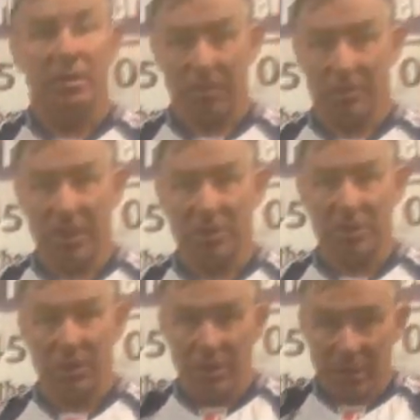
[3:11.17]
So make
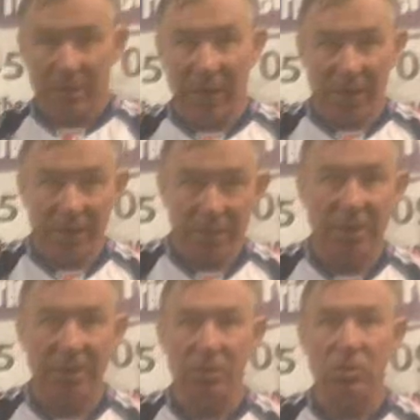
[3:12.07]
sure that
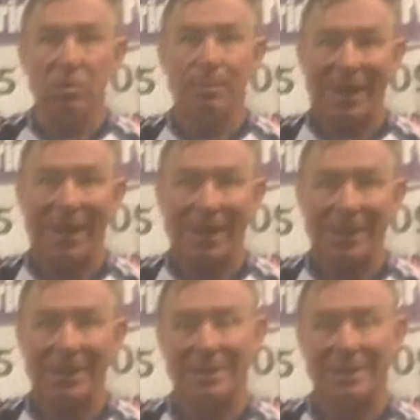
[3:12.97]
is in your bag.